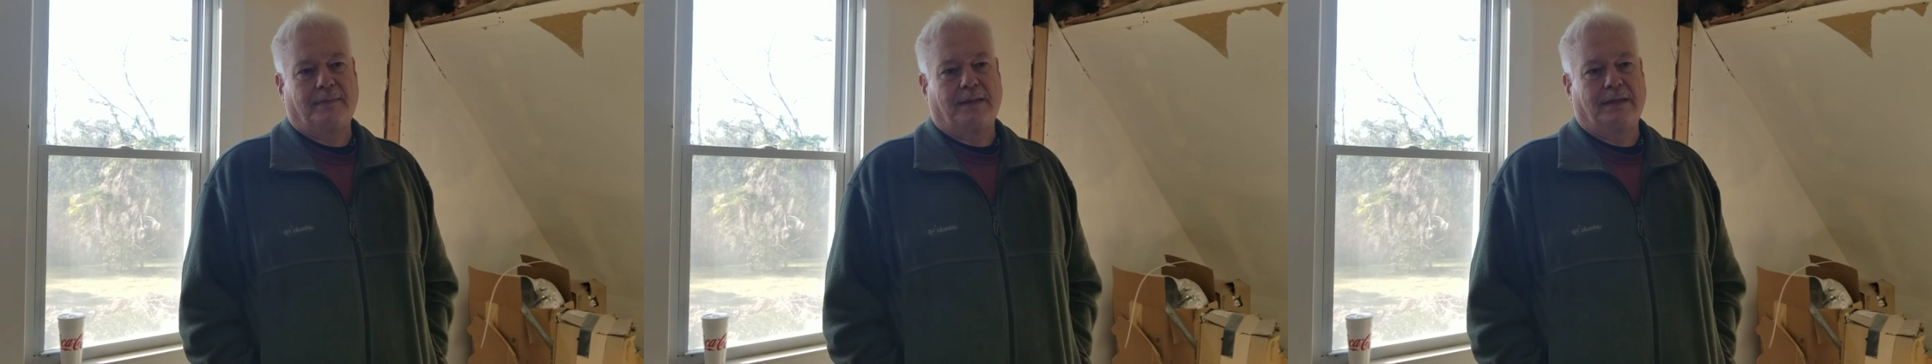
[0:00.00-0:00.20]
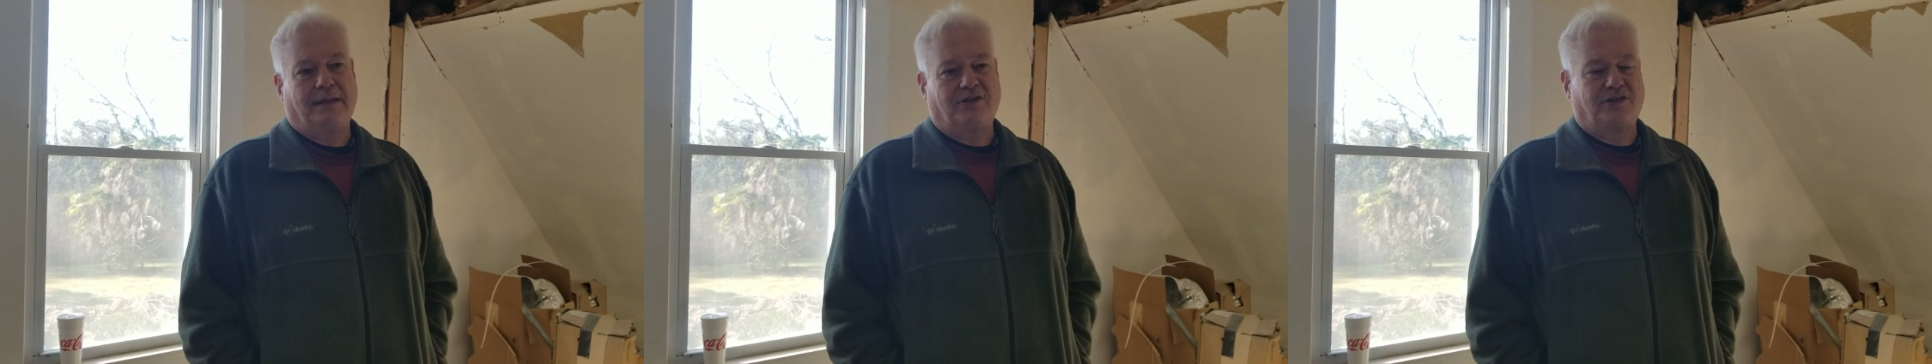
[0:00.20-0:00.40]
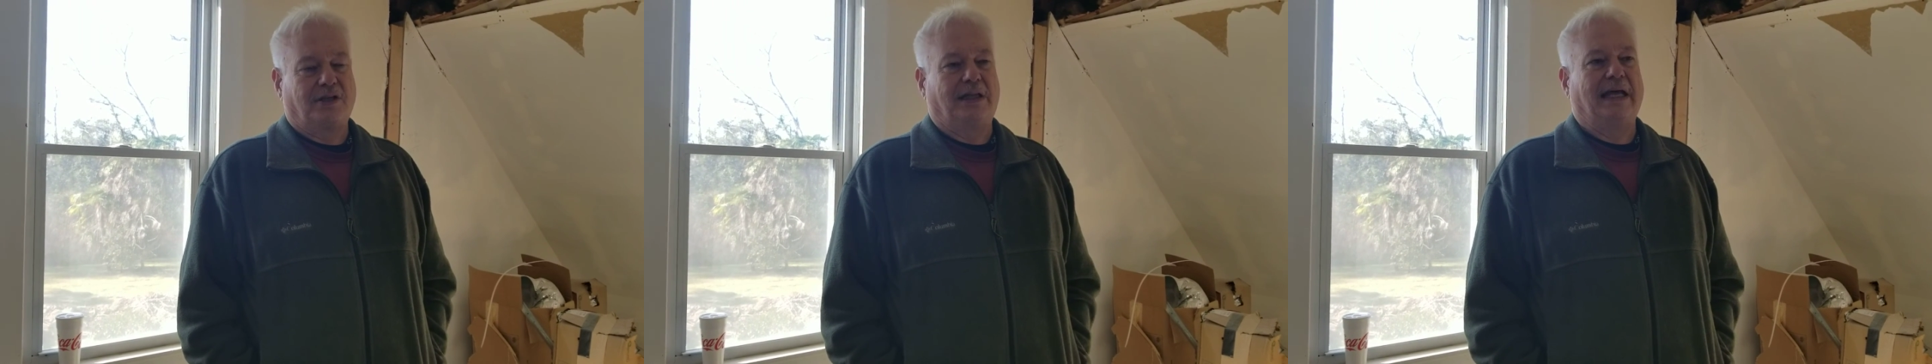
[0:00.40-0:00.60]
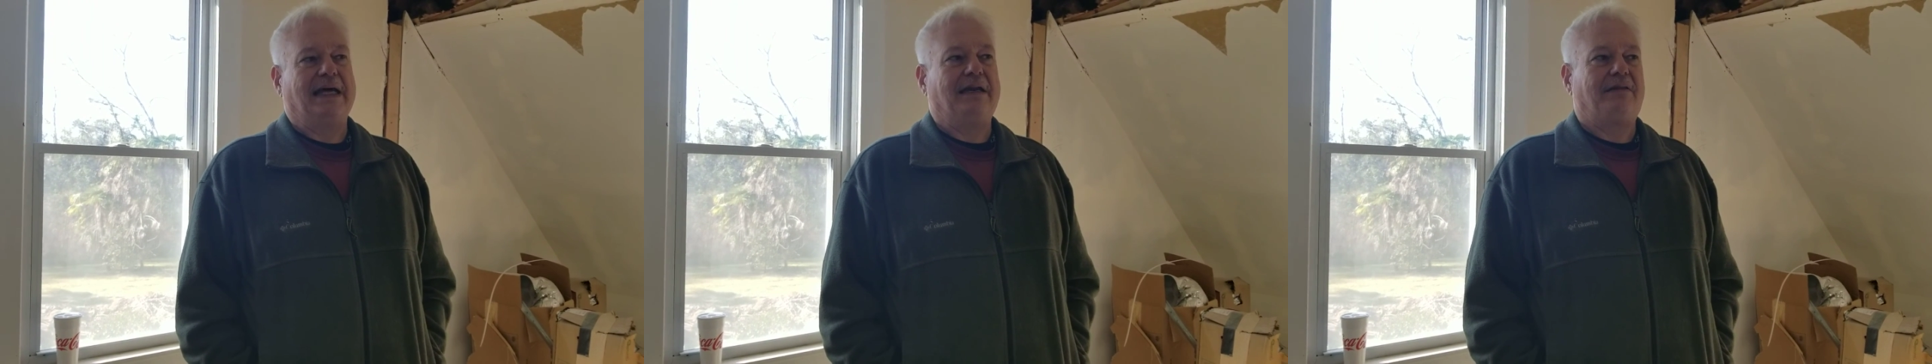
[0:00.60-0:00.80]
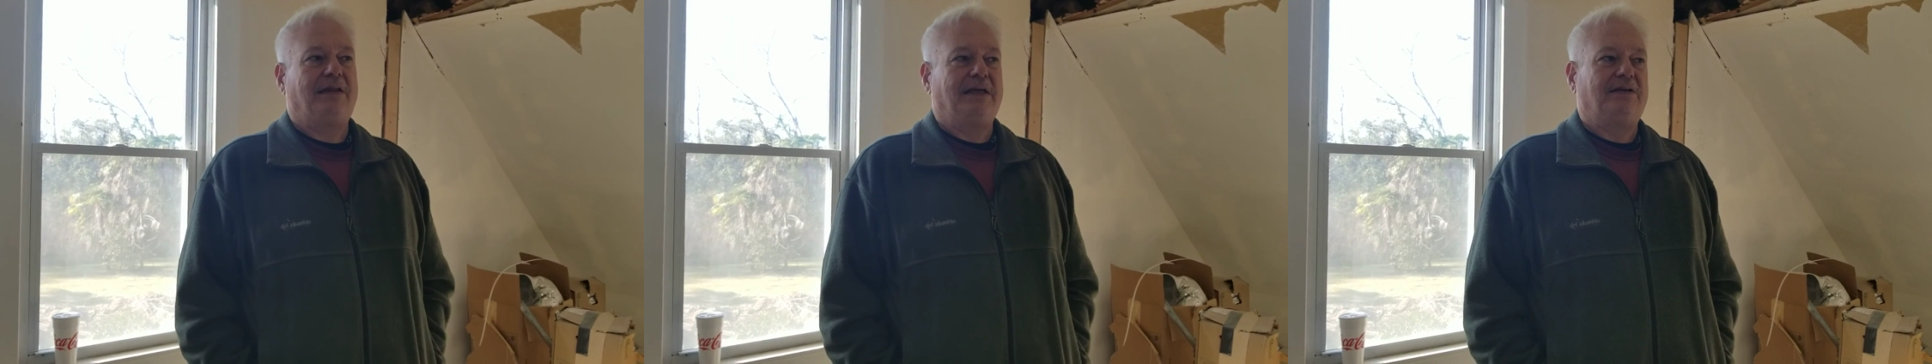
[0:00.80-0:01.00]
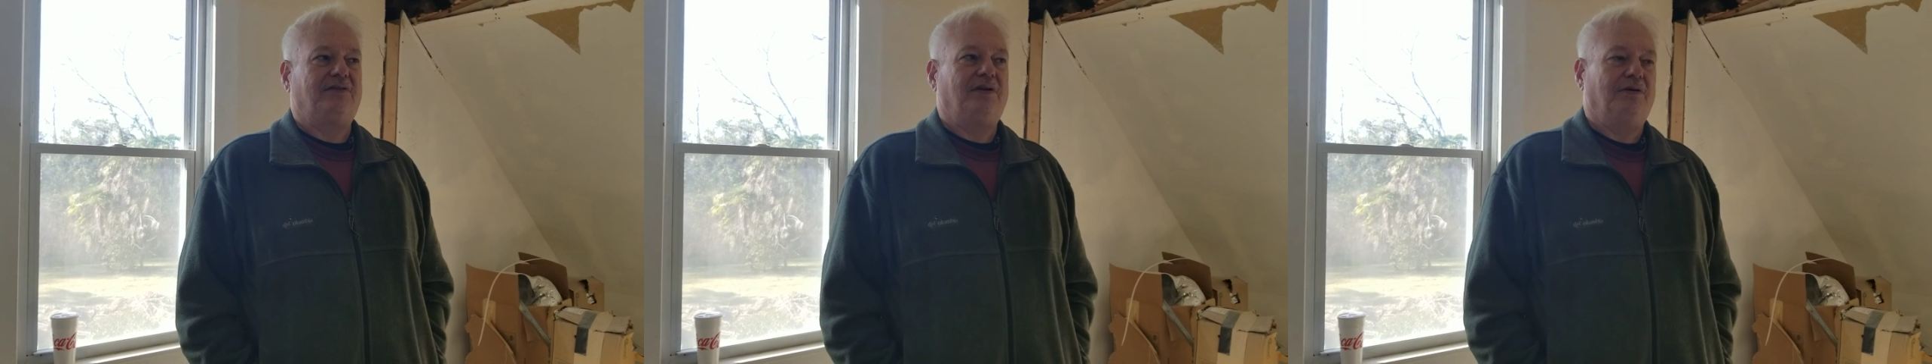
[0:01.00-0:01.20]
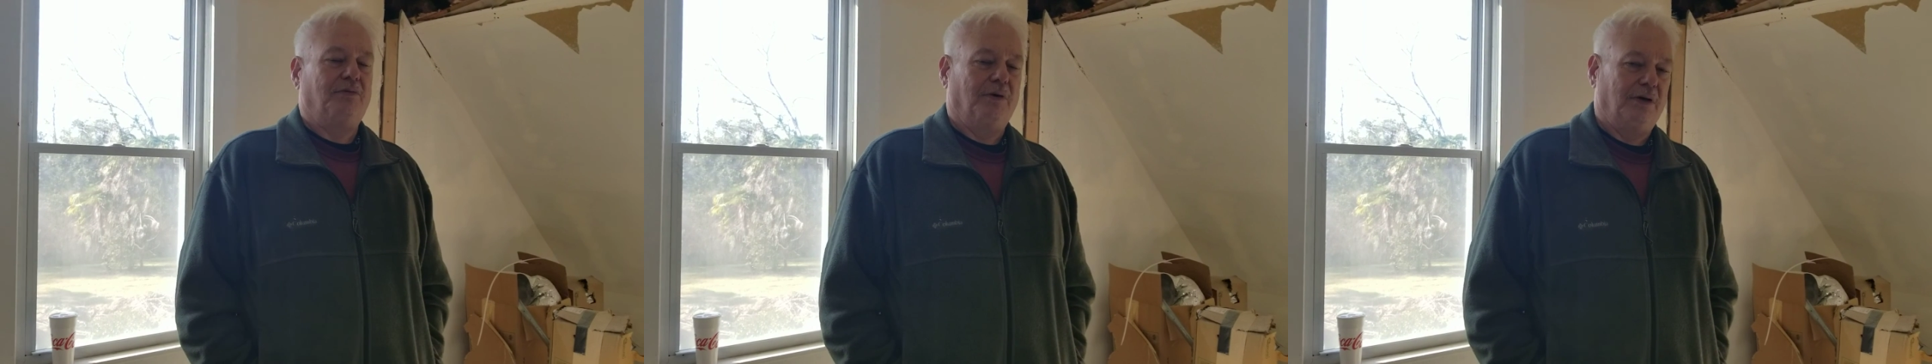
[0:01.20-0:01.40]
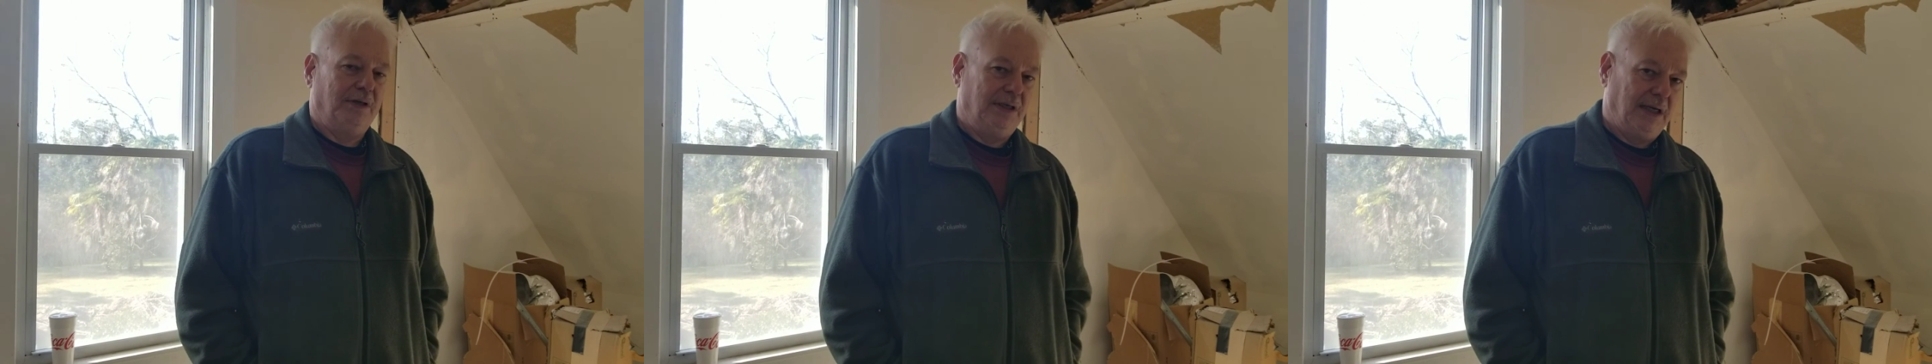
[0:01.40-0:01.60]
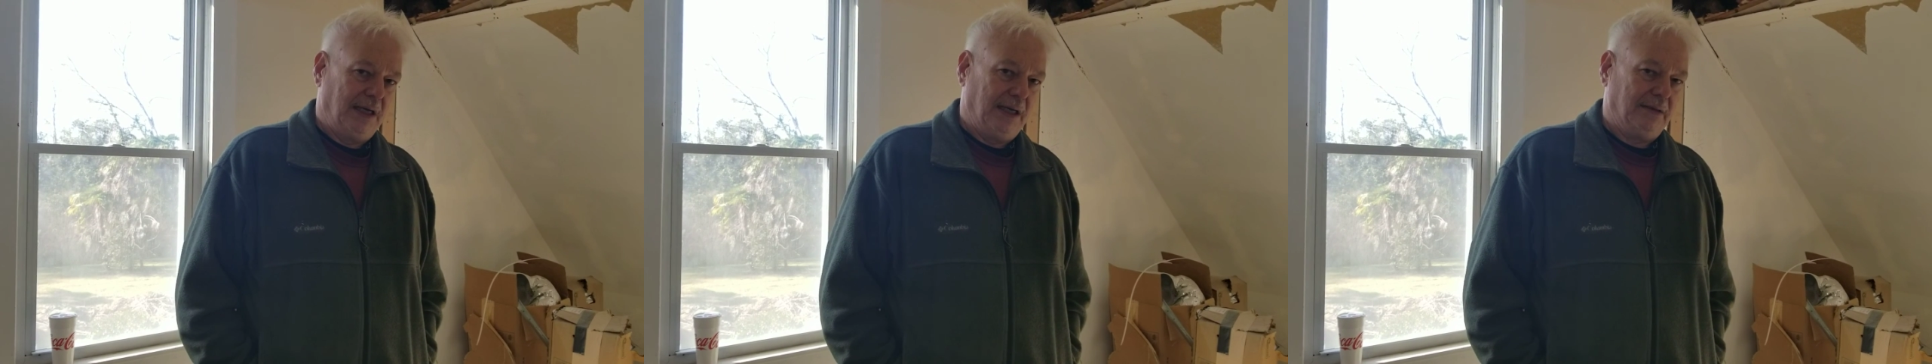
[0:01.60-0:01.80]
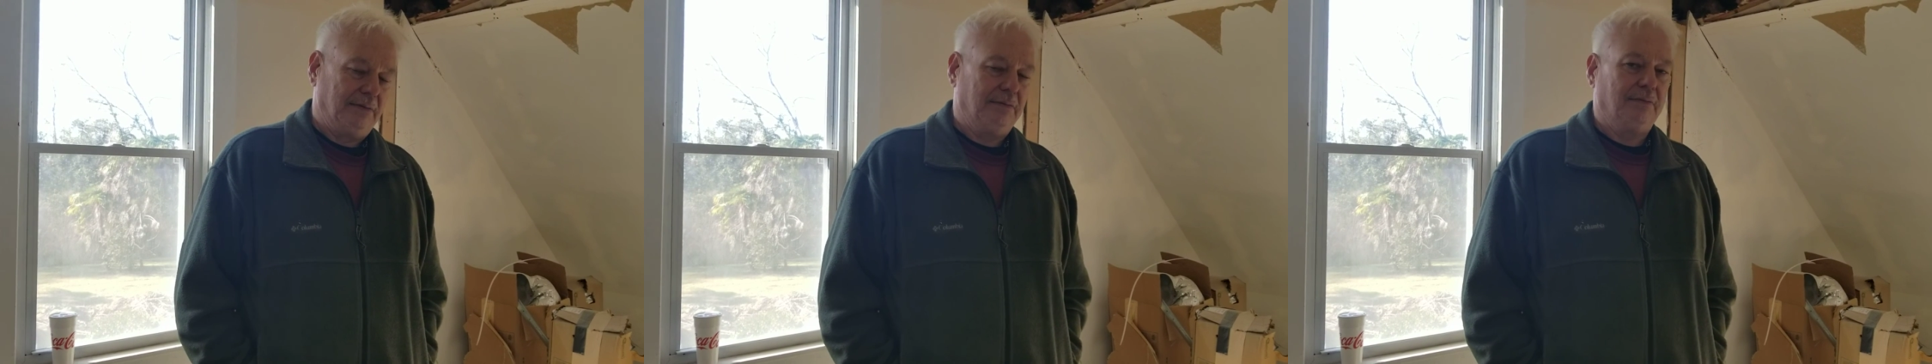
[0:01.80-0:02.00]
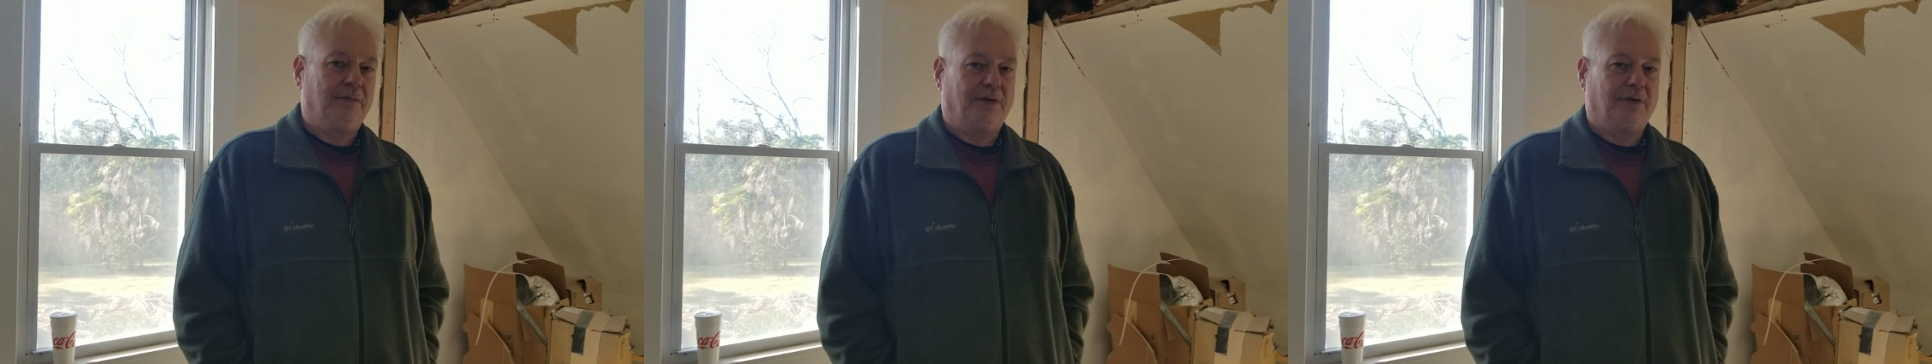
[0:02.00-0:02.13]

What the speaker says: there's a lot of things that were done.